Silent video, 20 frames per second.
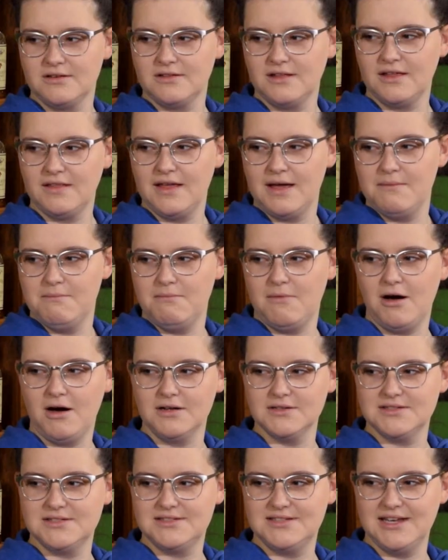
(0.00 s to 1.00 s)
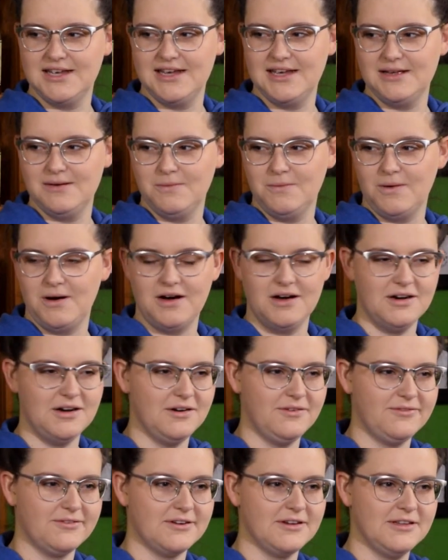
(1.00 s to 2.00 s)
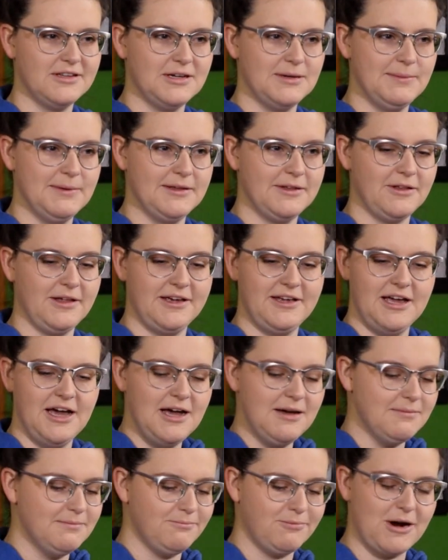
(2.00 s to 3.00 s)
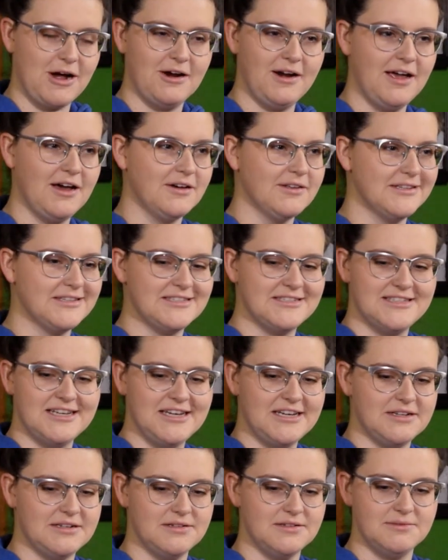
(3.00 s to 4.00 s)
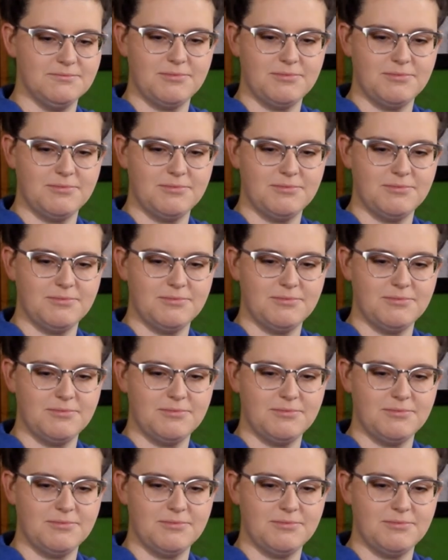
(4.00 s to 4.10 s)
They let malt sit in water for a little bit and they're like, yeah, brown ale, this is it.